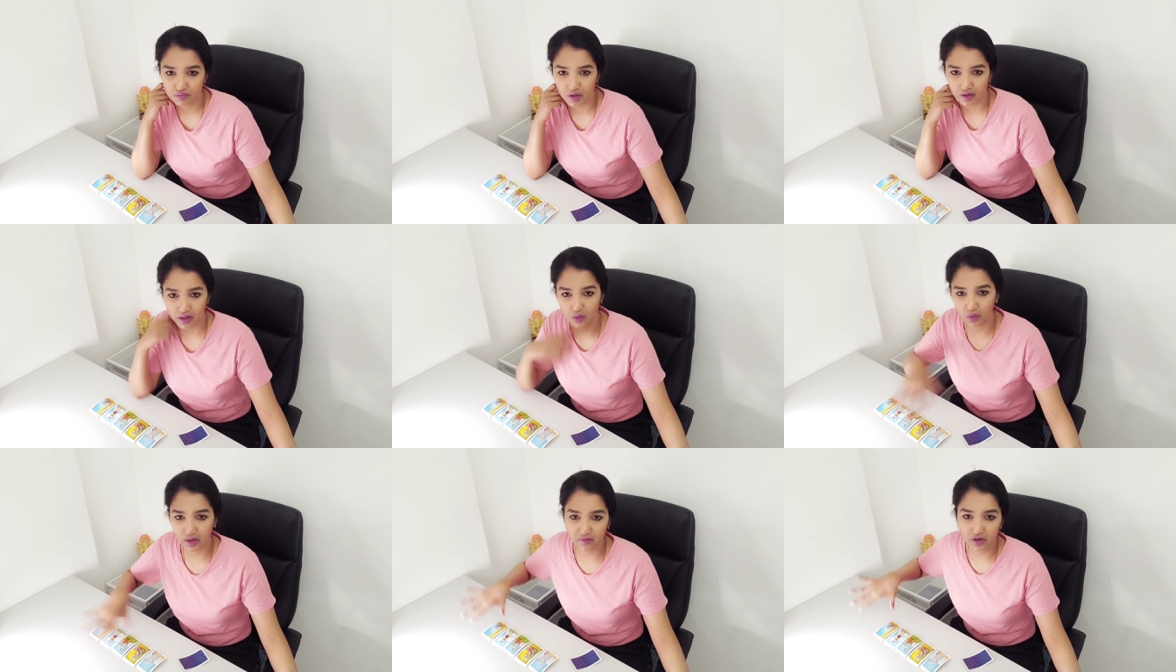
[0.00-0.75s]
Okay,
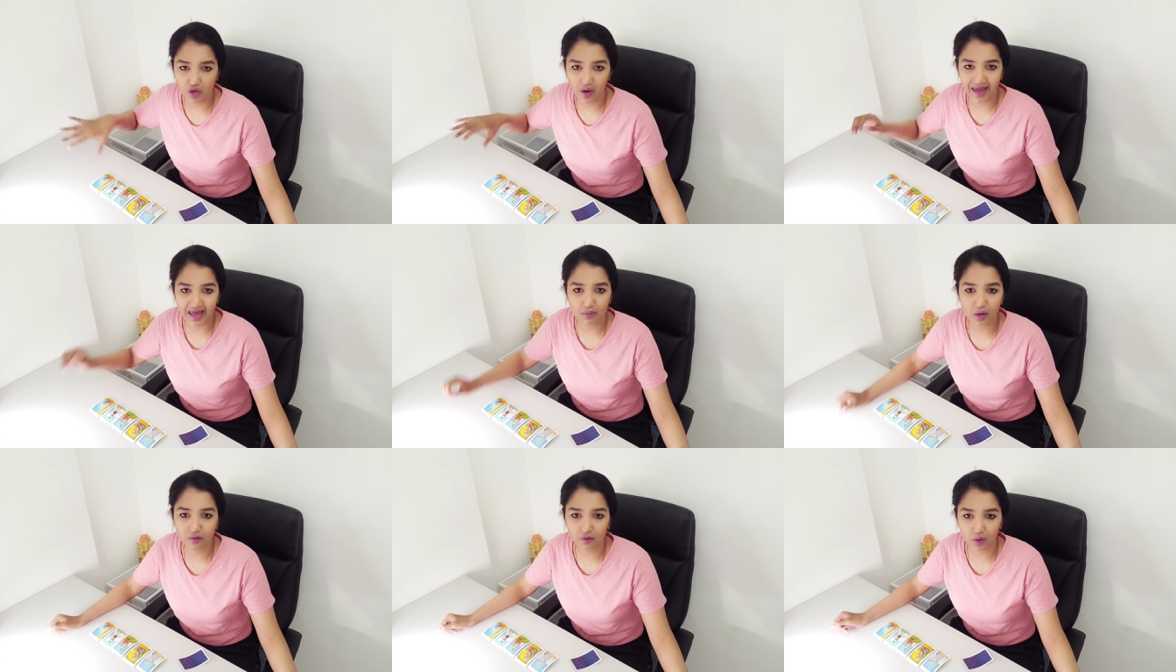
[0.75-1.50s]
whatever you're
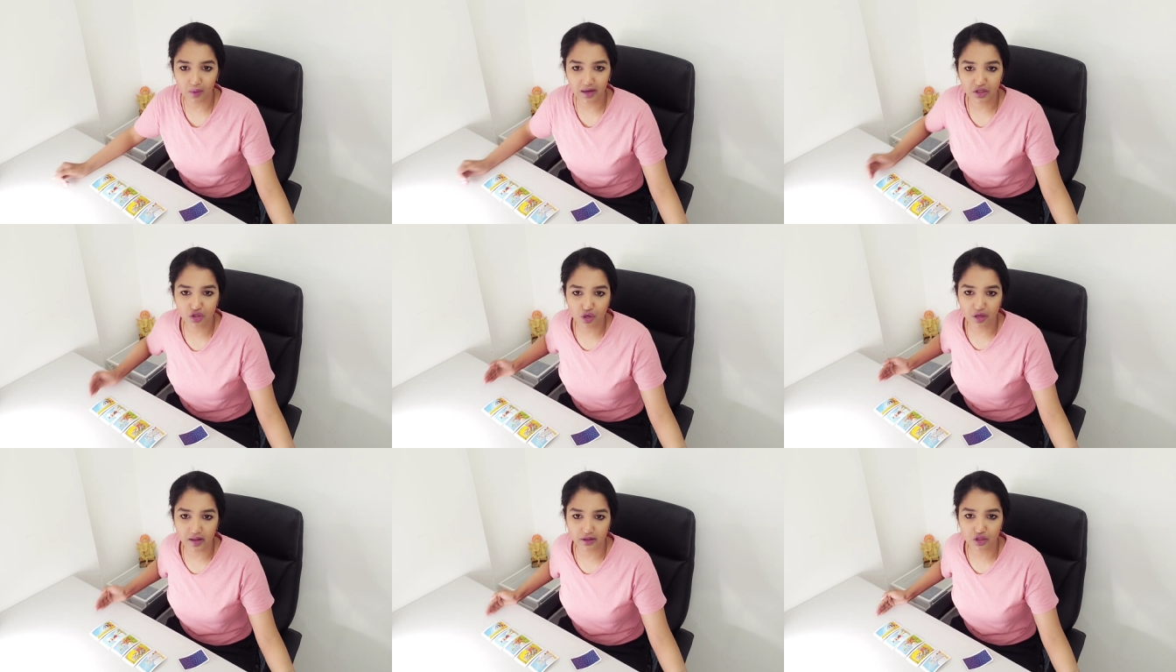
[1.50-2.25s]
aiming for. When I showed
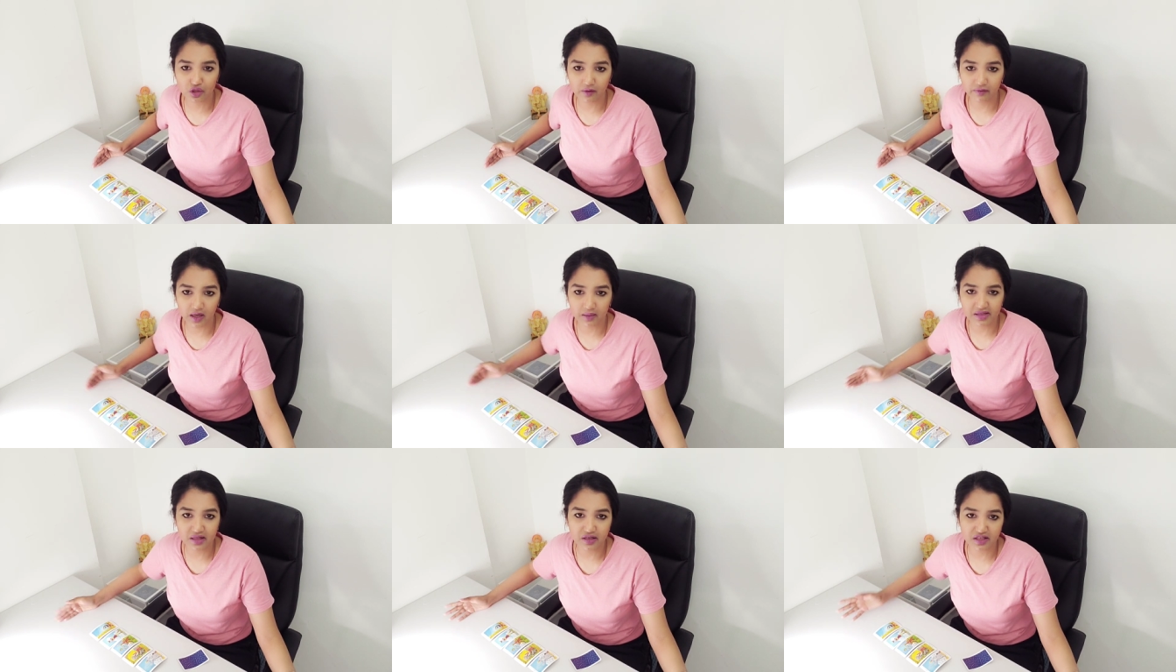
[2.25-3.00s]
you that Two of
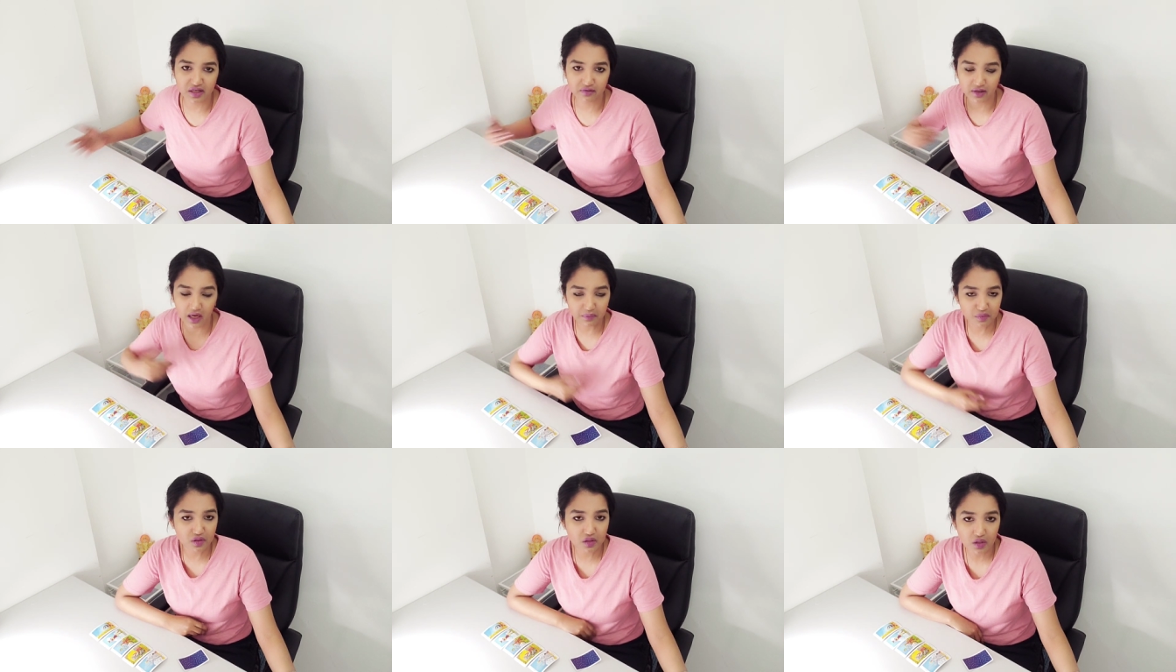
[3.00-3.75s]
Cups and the Ten of
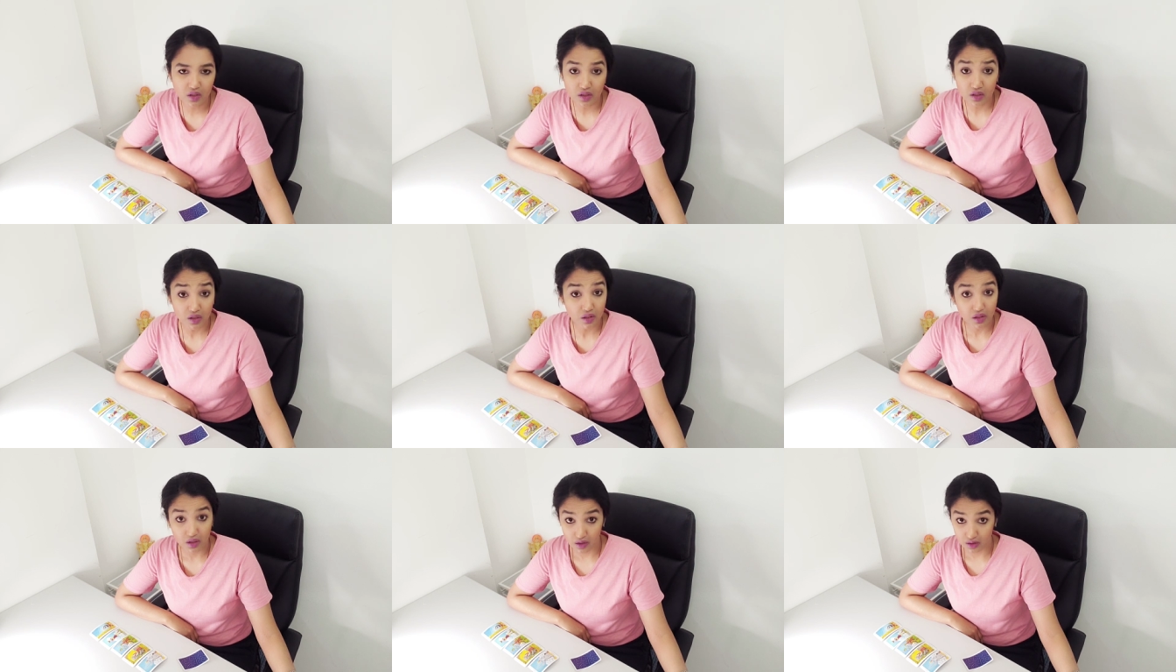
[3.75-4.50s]
Cups,
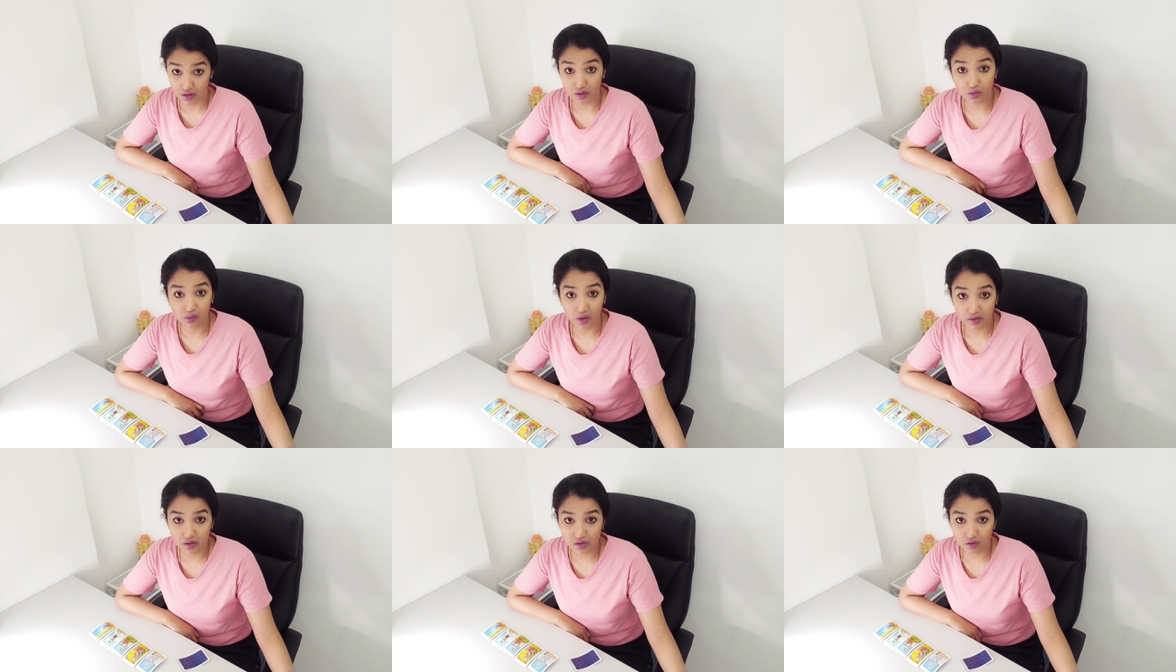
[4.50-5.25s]
you
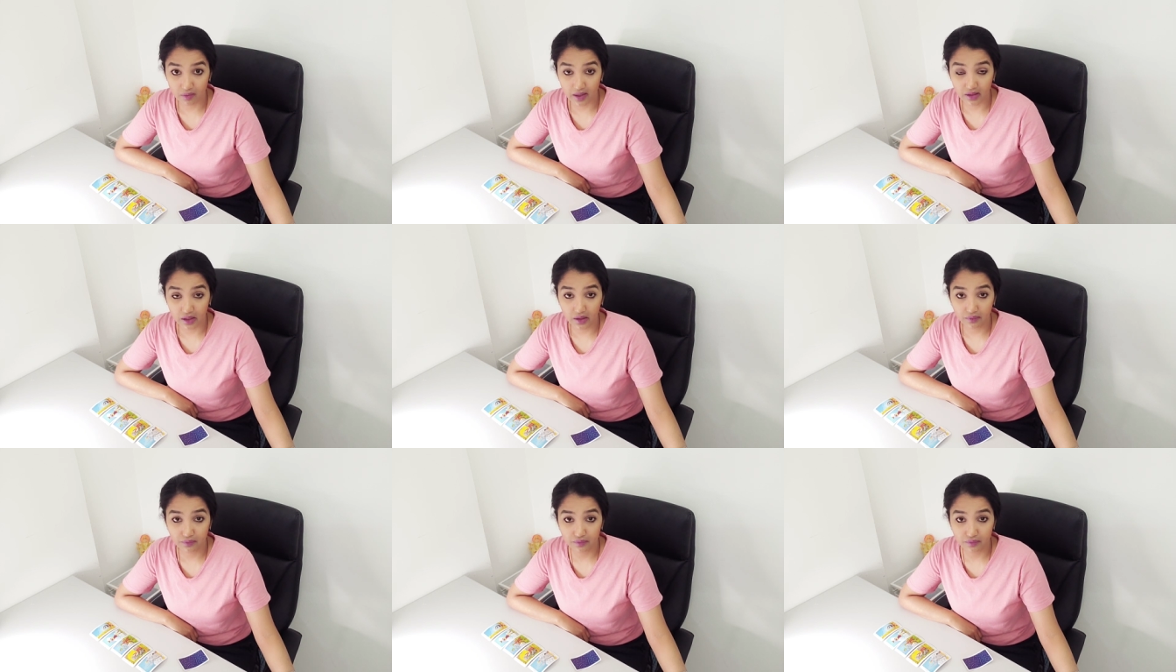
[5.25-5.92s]
want this so badly.